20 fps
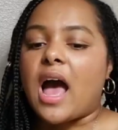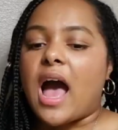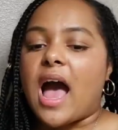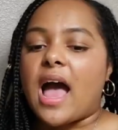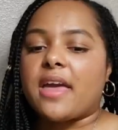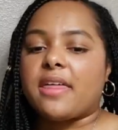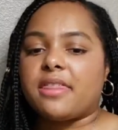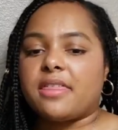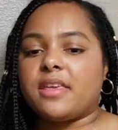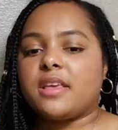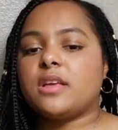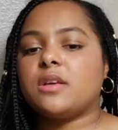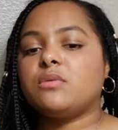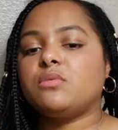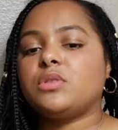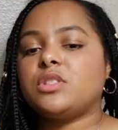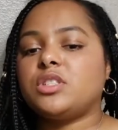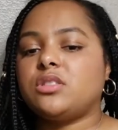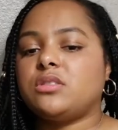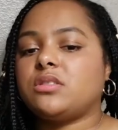I think it
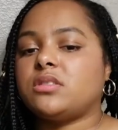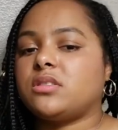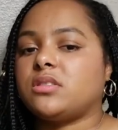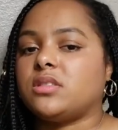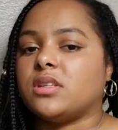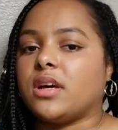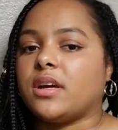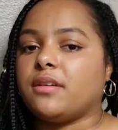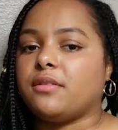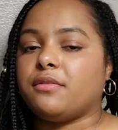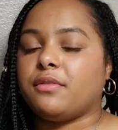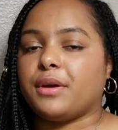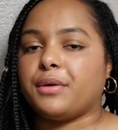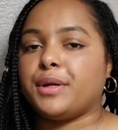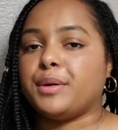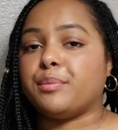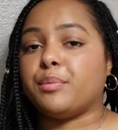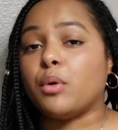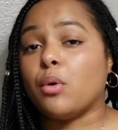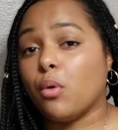was just done
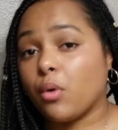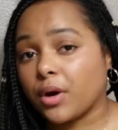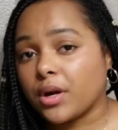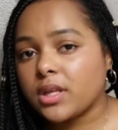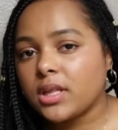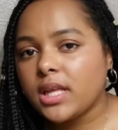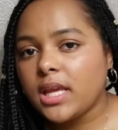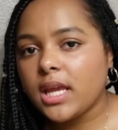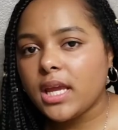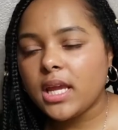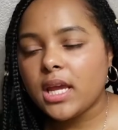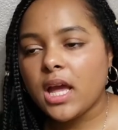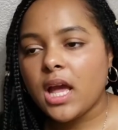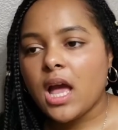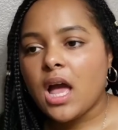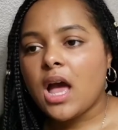very poorly.